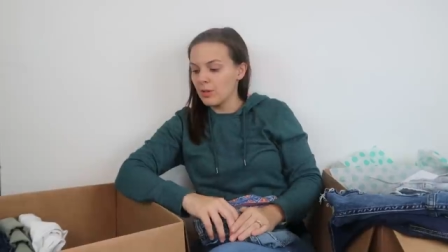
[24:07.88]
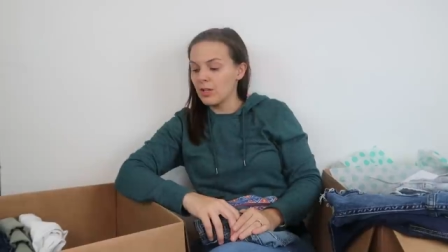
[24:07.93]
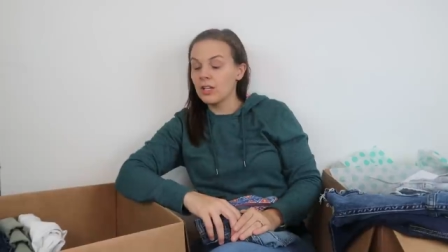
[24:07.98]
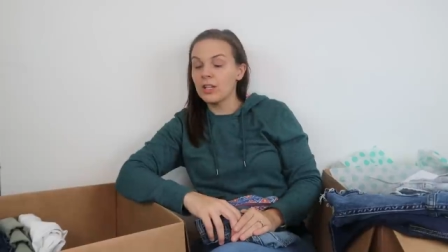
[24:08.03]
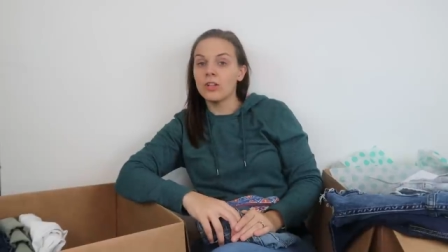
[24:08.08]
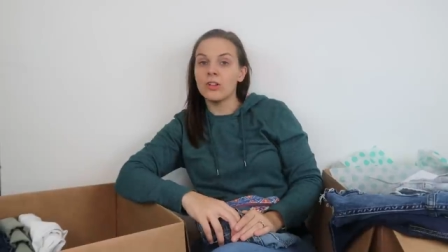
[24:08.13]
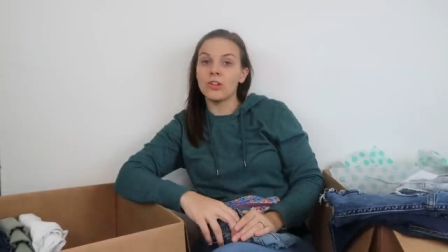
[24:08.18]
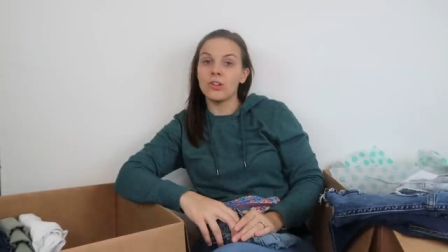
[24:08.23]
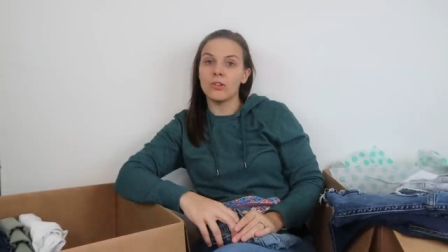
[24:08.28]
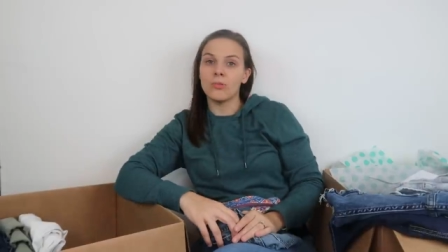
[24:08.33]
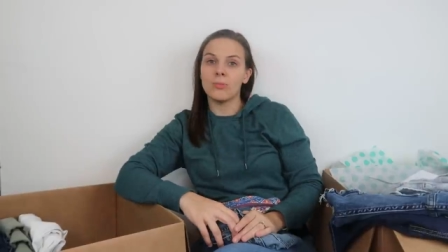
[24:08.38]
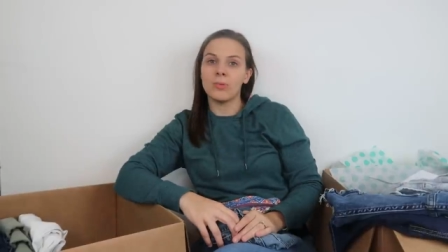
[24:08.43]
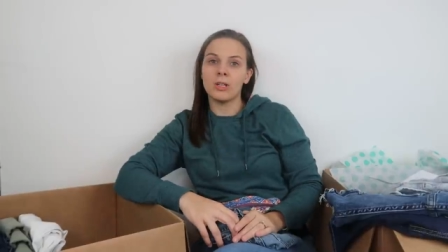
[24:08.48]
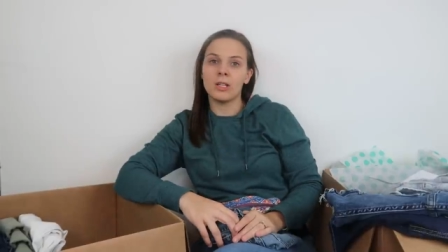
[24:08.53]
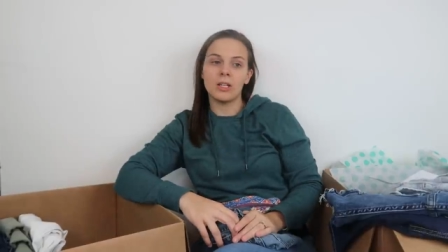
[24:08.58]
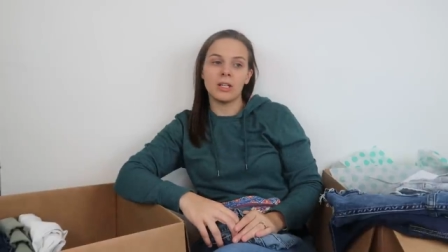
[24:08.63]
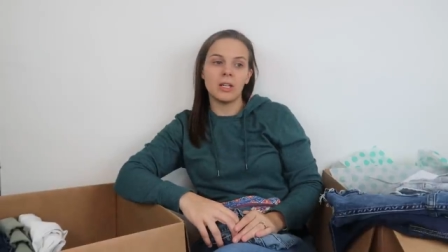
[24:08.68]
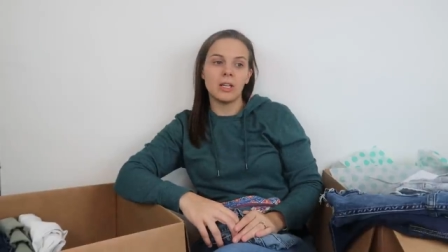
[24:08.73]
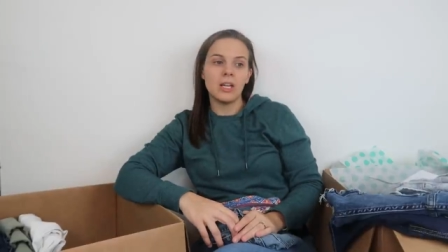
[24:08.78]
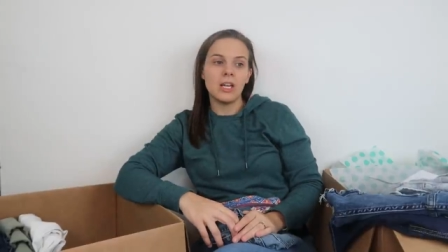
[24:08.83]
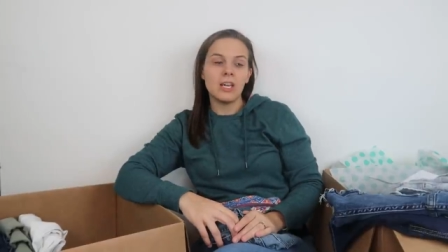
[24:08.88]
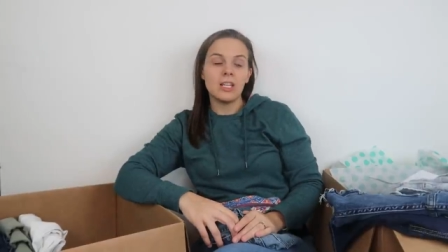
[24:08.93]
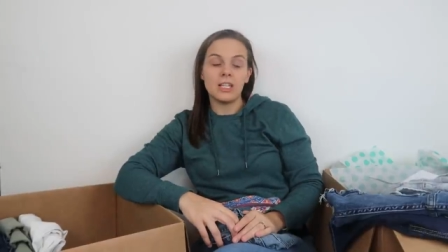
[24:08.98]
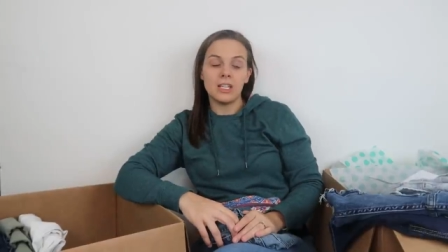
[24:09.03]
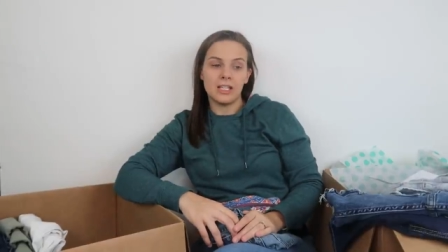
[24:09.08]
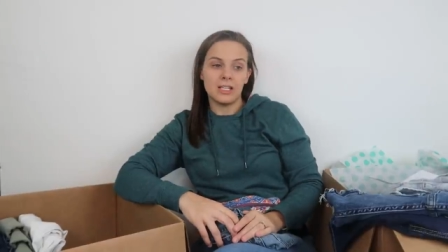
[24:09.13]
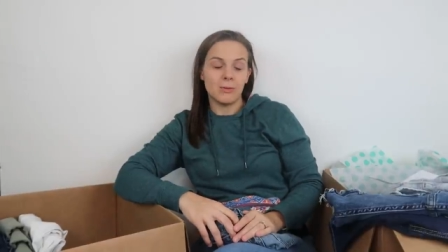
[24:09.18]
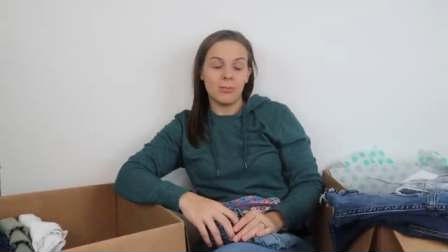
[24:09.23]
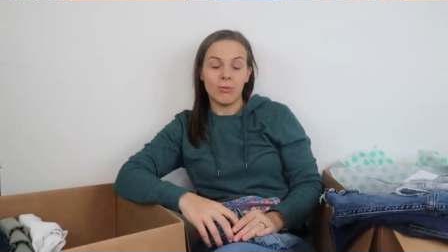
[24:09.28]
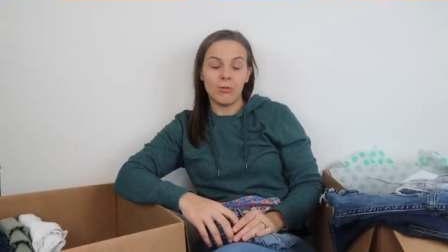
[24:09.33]
I'm getting a little bit
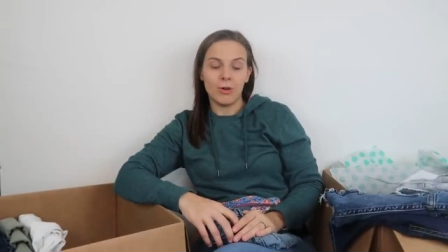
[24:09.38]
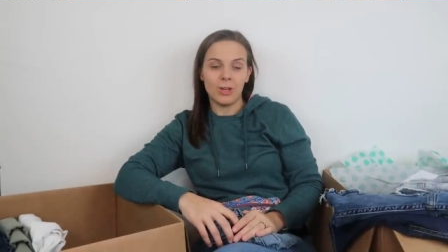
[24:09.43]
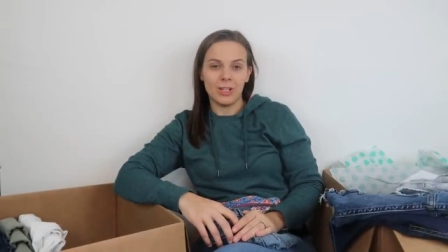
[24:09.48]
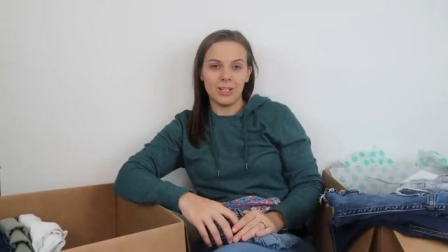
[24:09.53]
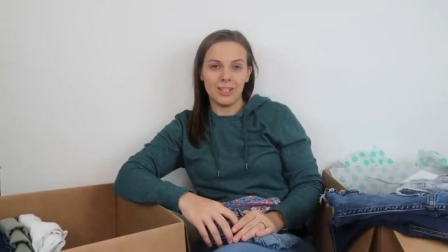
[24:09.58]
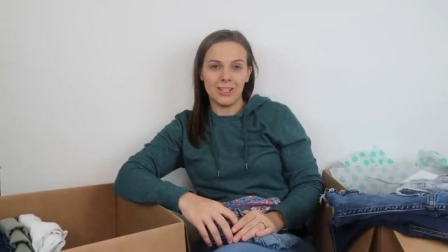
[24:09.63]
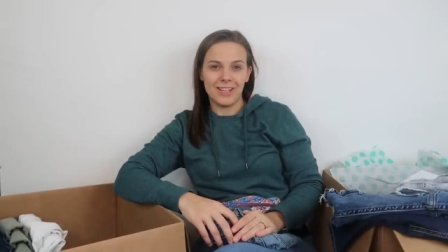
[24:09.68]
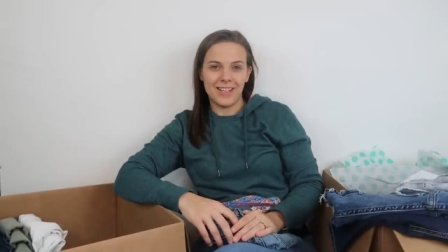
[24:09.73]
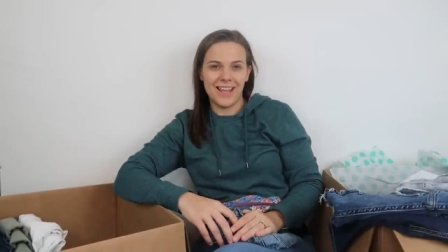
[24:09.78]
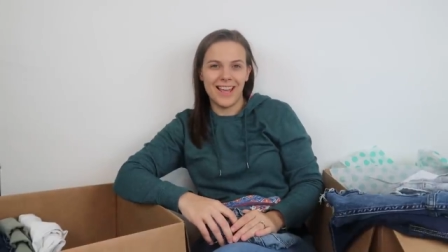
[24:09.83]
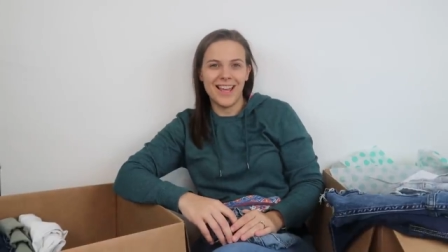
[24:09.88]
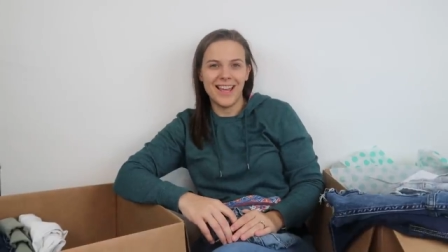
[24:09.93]
disappointed.